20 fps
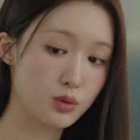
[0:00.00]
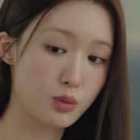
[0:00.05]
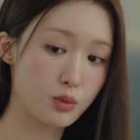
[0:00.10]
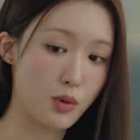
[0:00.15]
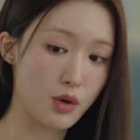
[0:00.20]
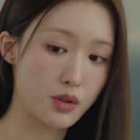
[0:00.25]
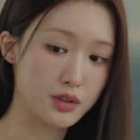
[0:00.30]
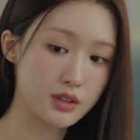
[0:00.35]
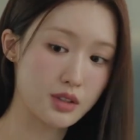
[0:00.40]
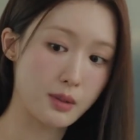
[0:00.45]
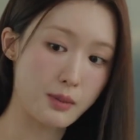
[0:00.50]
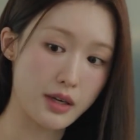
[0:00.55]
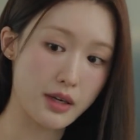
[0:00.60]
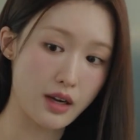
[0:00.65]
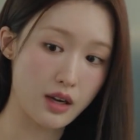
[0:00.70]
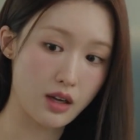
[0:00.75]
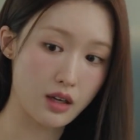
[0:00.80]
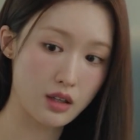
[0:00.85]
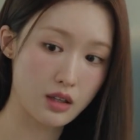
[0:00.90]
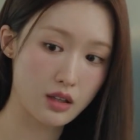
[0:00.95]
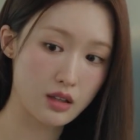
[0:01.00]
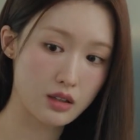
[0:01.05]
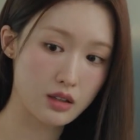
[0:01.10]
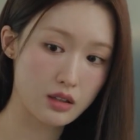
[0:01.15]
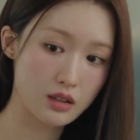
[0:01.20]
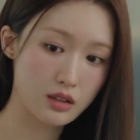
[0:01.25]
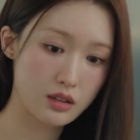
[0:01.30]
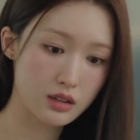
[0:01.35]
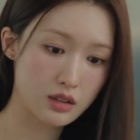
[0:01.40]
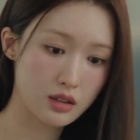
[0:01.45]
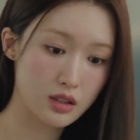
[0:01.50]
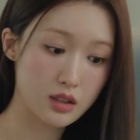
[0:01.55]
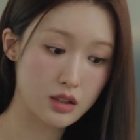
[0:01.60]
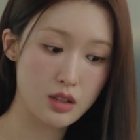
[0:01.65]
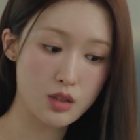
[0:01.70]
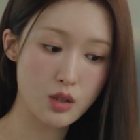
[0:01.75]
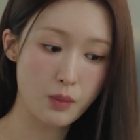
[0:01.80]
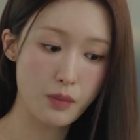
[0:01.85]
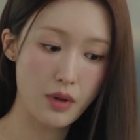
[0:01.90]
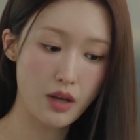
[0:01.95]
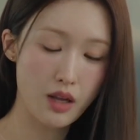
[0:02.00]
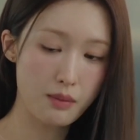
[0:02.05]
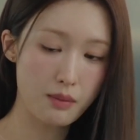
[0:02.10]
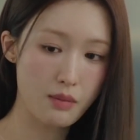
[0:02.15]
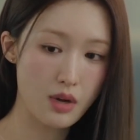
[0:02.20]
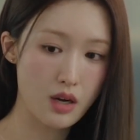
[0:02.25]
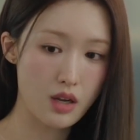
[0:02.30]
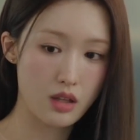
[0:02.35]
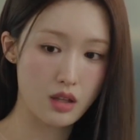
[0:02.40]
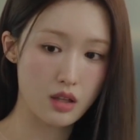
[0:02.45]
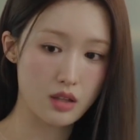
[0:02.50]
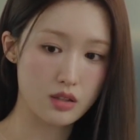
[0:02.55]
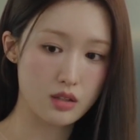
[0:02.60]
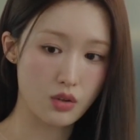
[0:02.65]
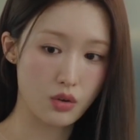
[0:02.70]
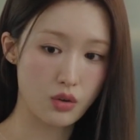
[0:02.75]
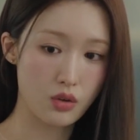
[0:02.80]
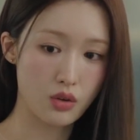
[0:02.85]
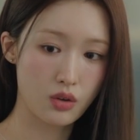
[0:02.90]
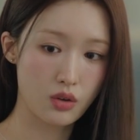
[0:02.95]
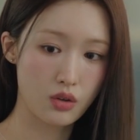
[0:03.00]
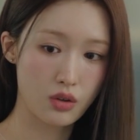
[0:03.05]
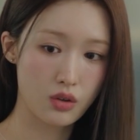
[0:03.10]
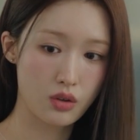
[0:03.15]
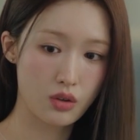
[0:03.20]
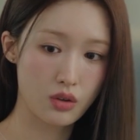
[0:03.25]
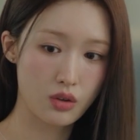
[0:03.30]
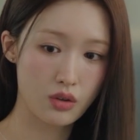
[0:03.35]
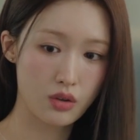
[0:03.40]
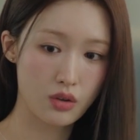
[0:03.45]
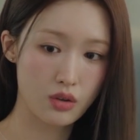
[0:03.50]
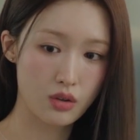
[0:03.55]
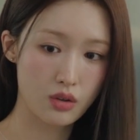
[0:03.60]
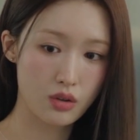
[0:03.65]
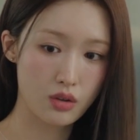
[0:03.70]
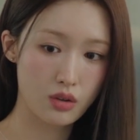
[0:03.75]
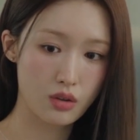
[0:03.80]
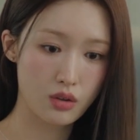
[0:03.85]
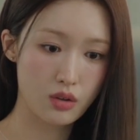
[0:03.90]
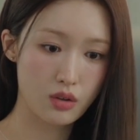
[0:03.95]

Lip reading: Baek Hye-yeon told Kang Joo-yeon that a person can have multiple hearts